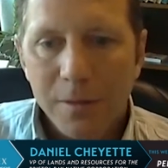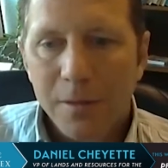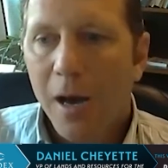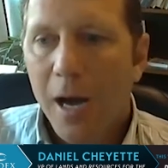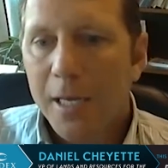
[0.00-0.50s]
is
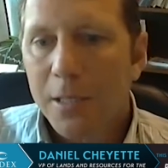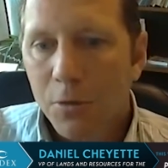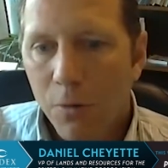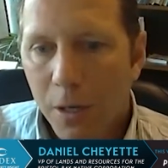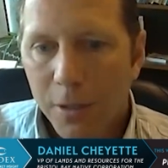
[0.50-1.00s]
the
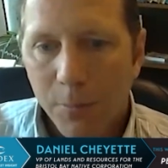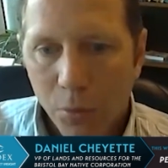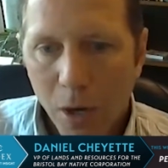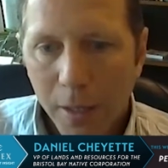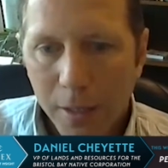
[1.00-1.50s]
highest quality
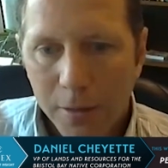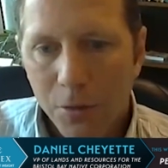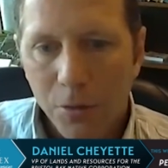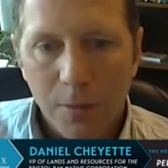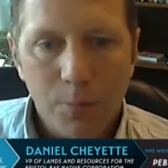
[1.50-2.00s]

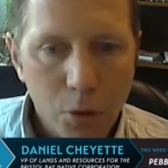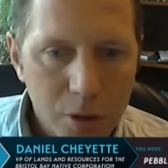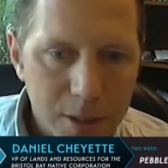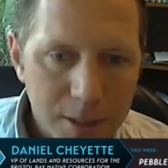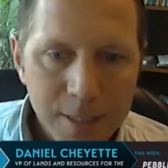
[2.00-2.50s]
product you can
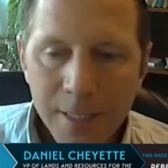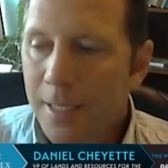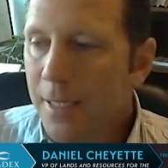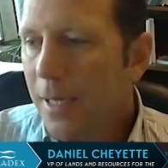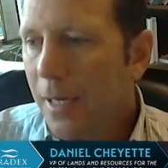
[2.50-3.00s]
purchase.
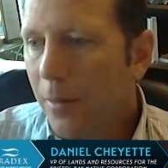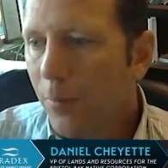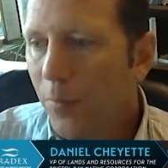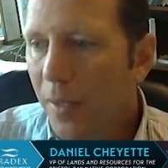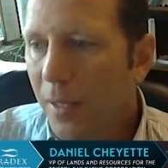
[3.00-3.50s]

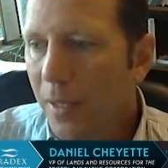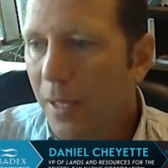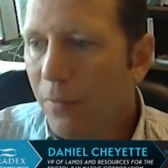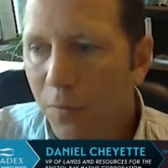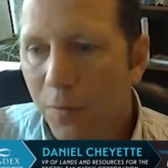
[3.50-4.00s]

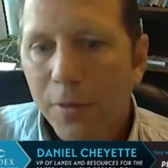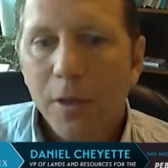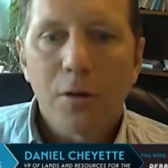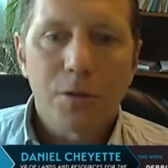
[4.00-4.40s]
Even if nothing goes